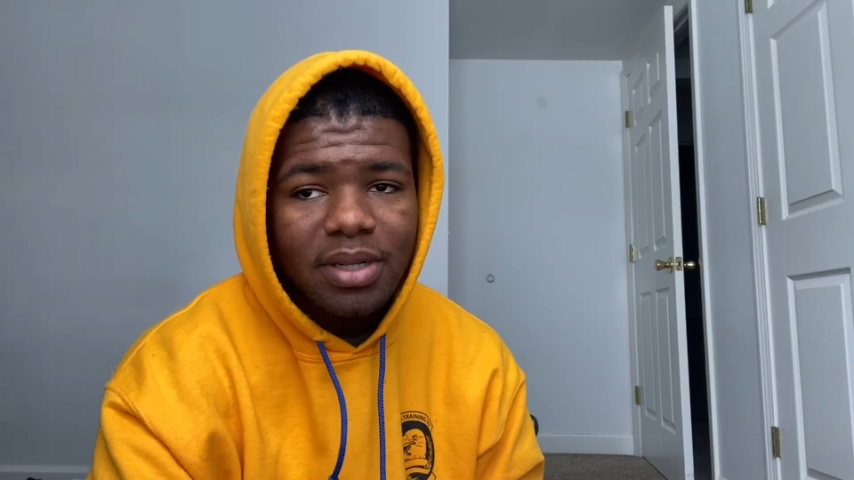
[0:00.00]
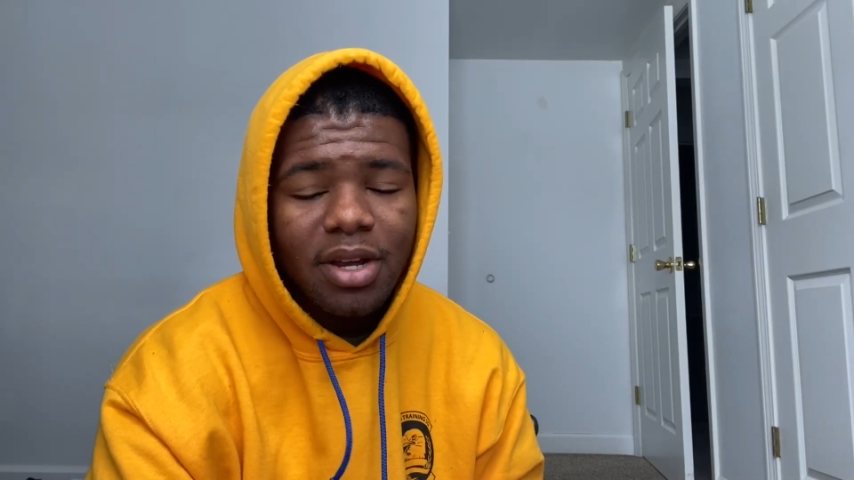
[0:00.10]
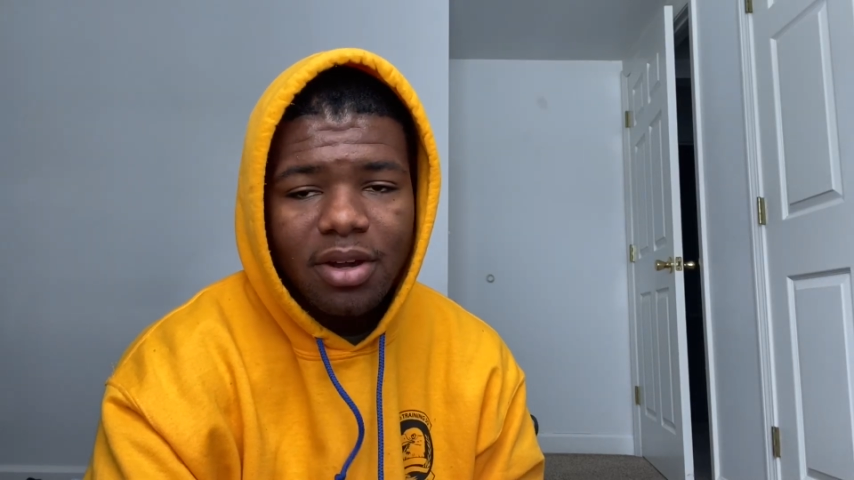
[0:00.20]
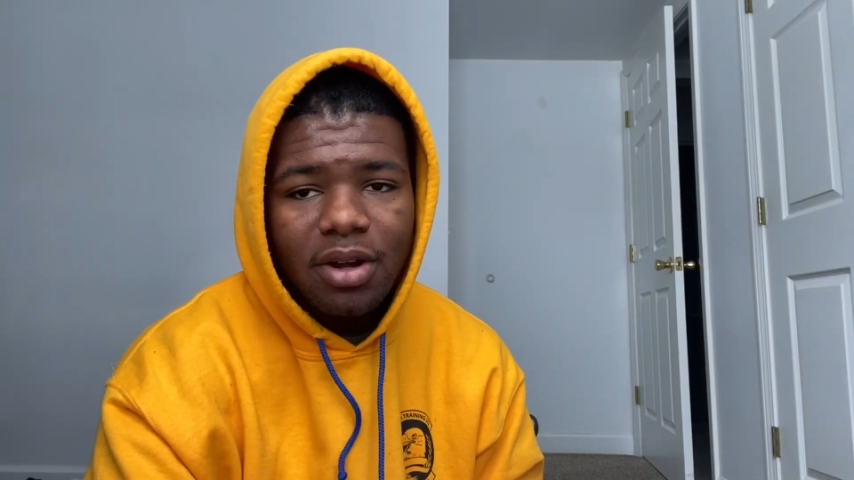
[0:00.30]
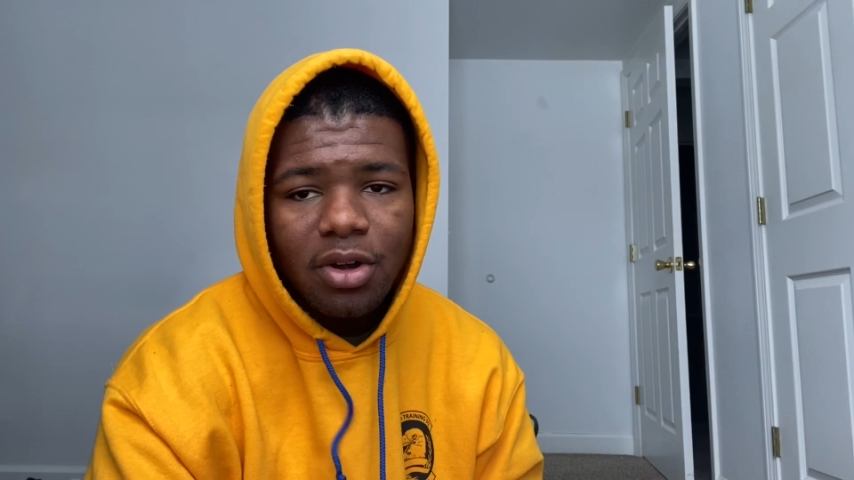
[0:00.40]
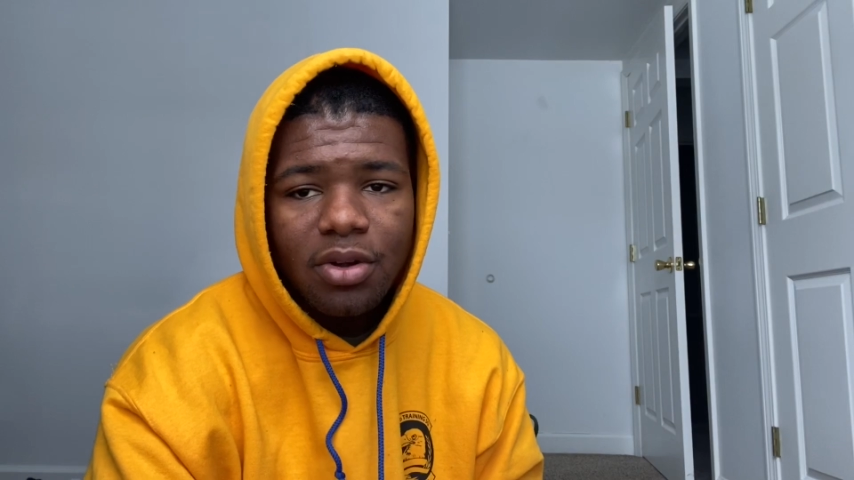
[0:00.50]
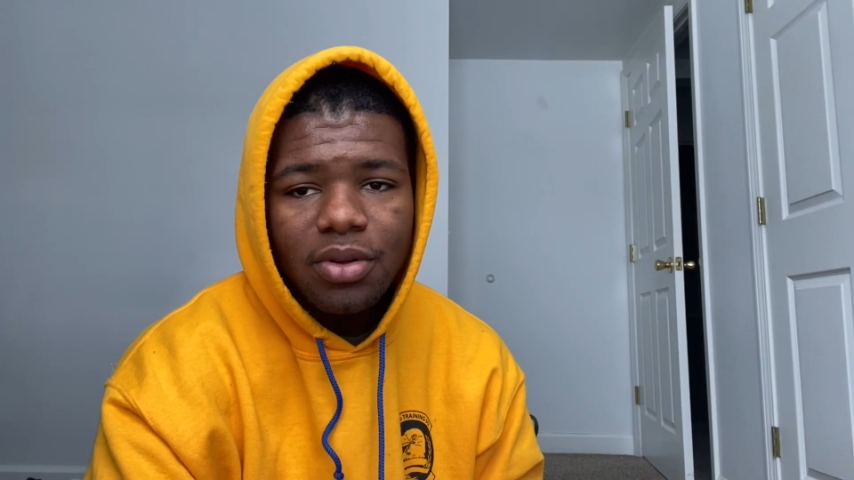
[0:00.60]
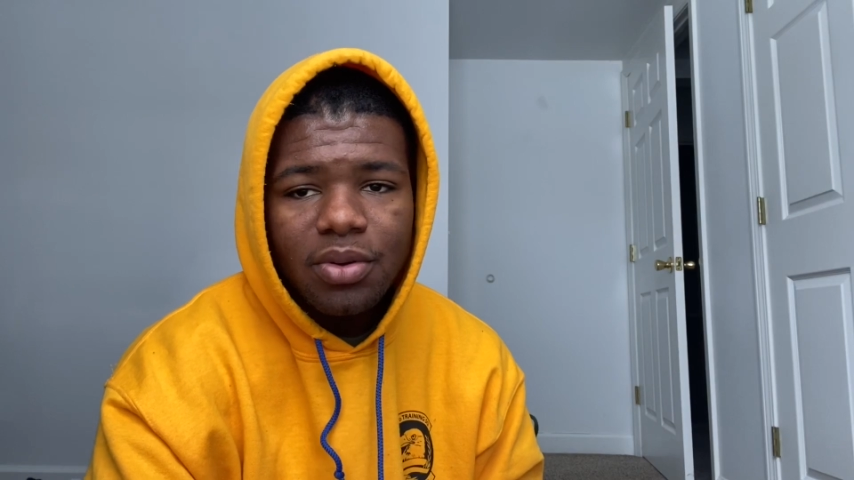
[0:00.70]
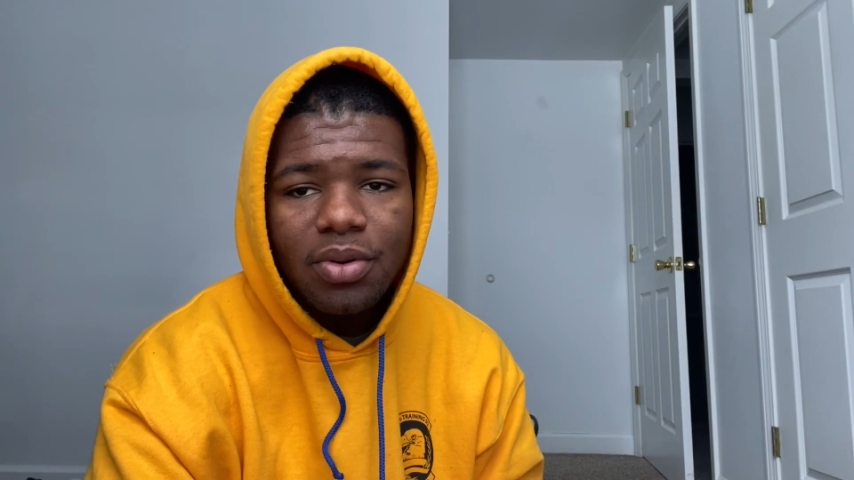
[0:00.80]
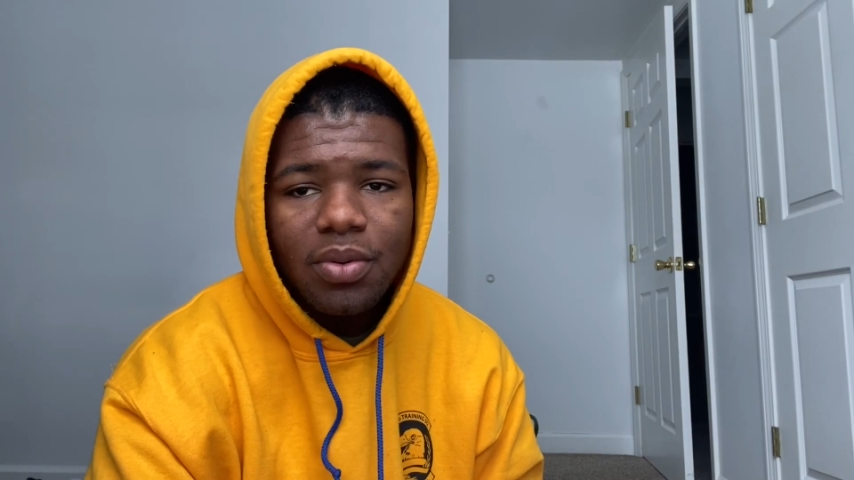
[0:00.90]
they're gonna know
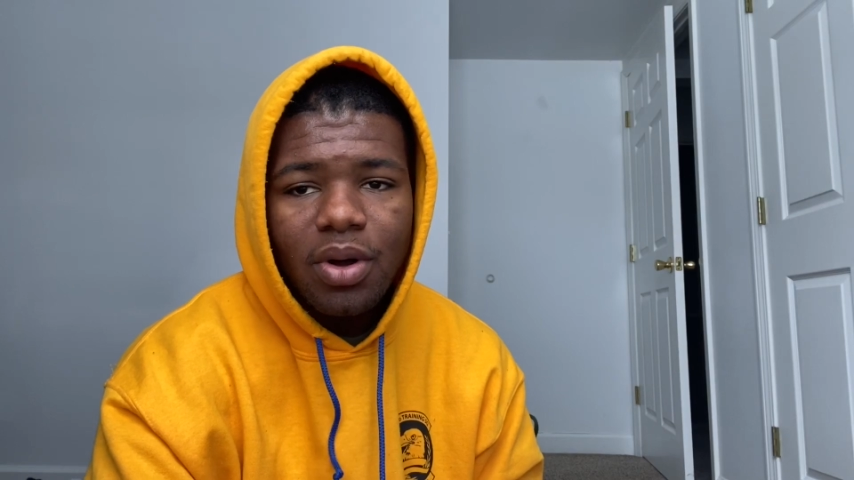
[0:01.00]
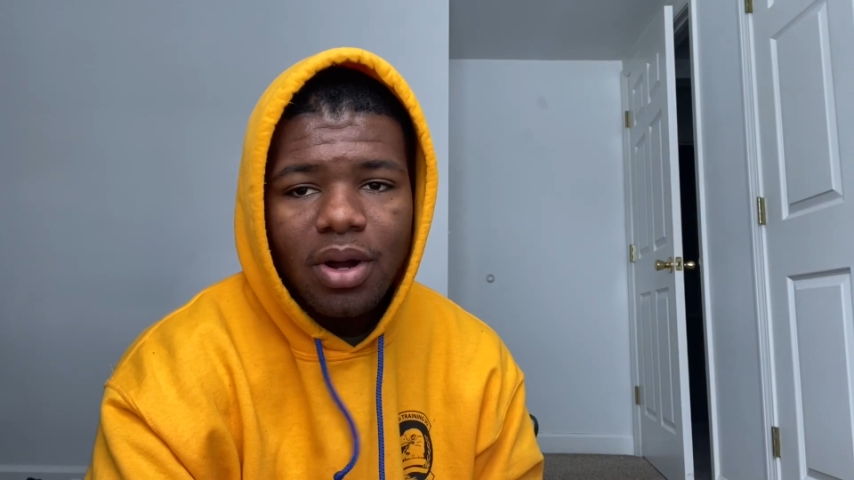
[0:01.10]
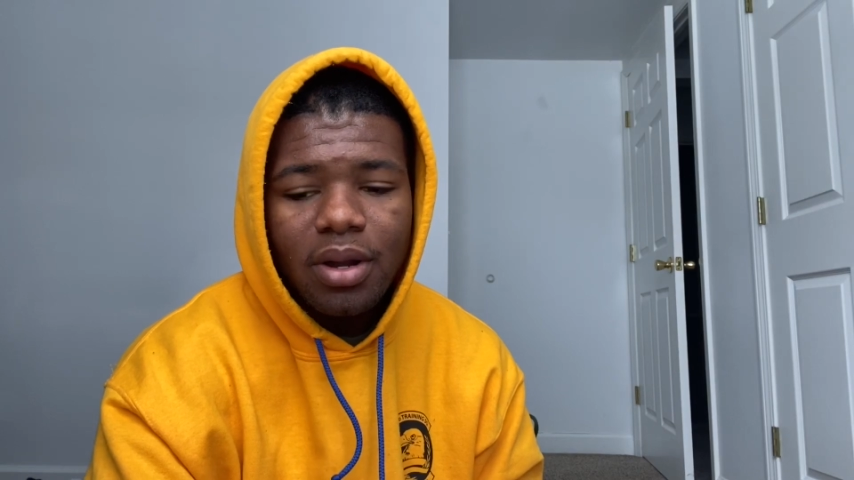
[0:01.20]
who you are.